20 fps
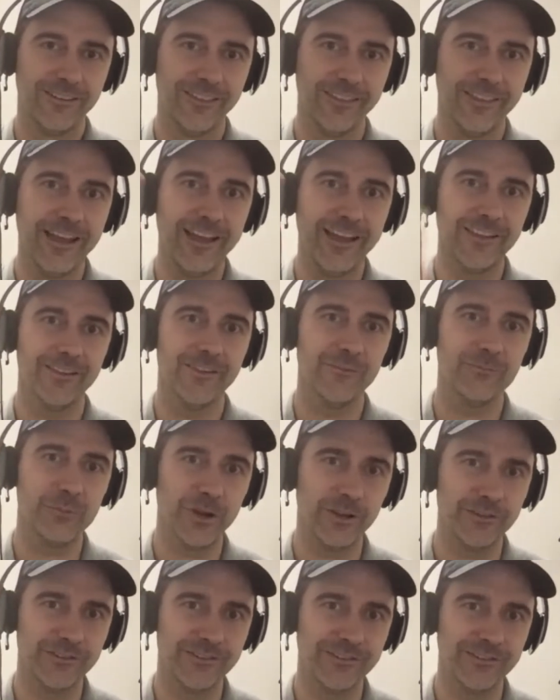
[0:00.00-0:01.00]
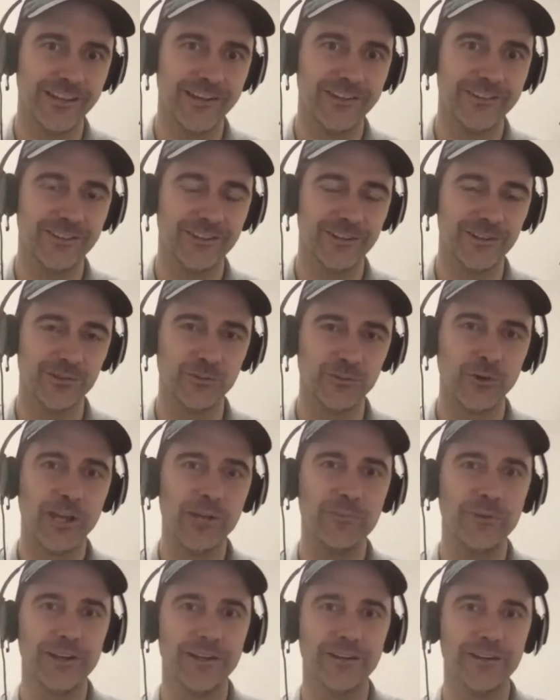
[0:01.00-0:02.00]
That presentation is way
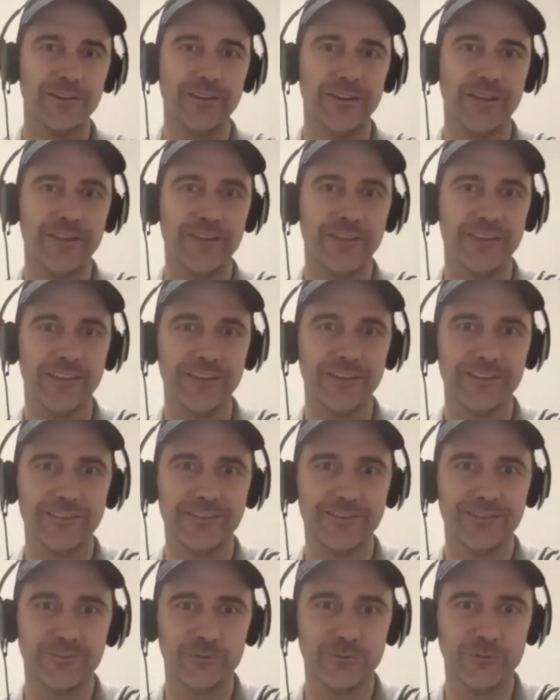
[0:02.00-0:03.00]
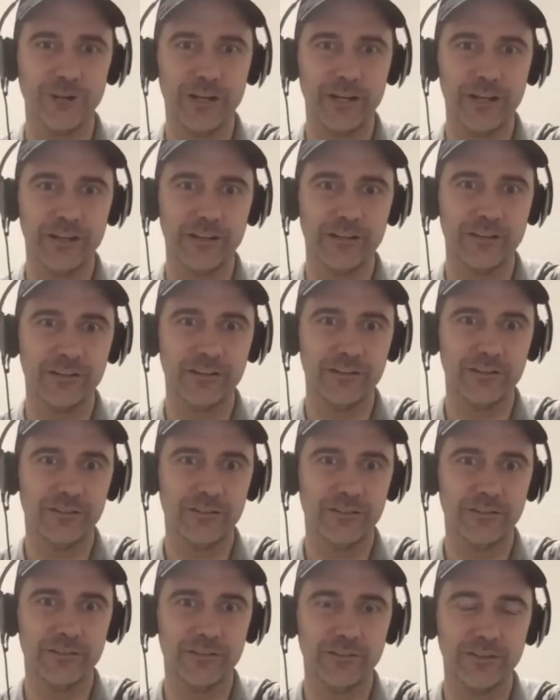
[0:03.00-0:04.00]
better than this ringed
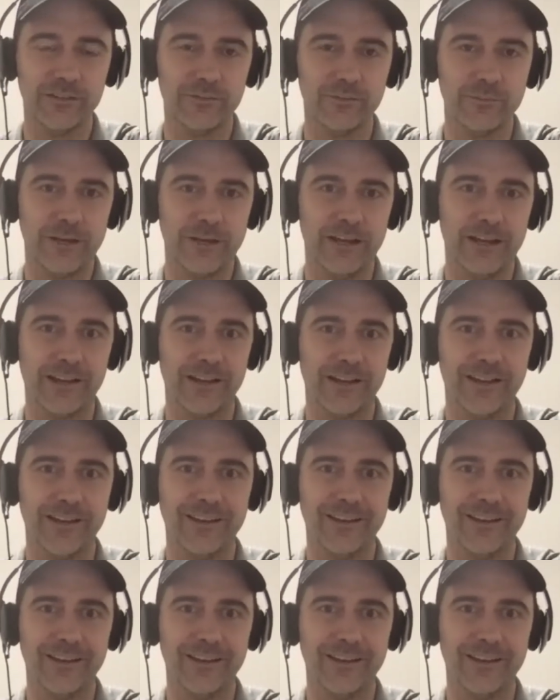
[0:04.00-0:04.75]
six pack.